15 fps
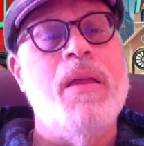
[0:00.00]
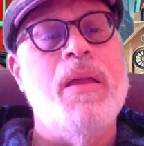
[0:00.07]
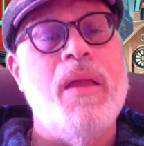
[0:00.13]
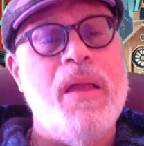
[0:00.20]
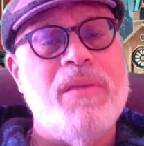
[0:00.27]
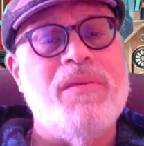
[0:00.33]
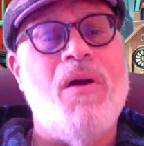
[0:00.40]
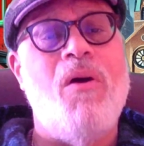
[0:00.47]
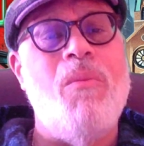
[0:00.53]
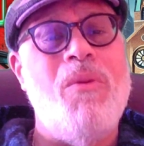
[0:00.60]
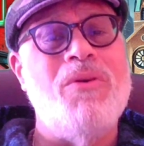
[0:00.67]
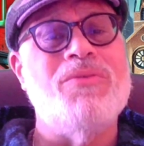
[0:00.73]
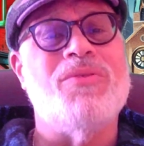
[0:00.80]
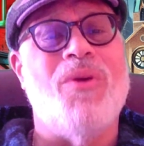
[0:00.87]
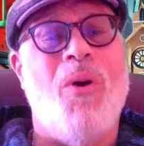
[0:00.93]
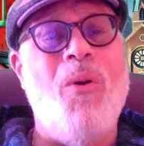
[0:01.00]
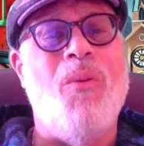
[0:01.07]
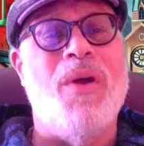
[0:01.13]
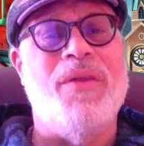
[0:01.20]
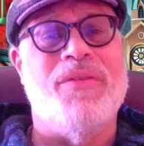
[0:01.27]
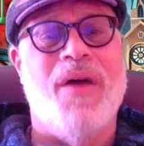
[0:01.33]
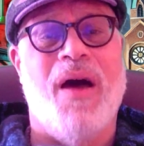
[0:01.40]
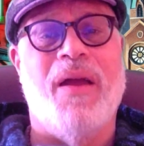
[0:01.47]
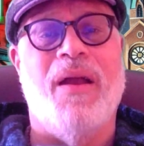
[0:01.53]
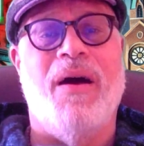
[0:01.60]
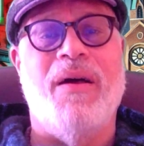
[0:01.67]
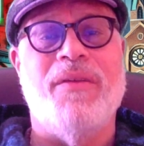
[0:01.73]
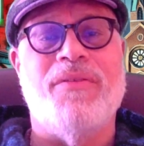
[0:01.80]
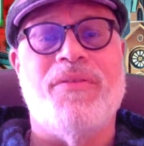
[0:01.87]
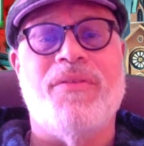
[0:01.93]
it's almost always on
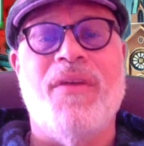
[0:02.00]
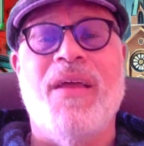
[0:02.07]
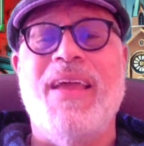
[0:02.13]
us.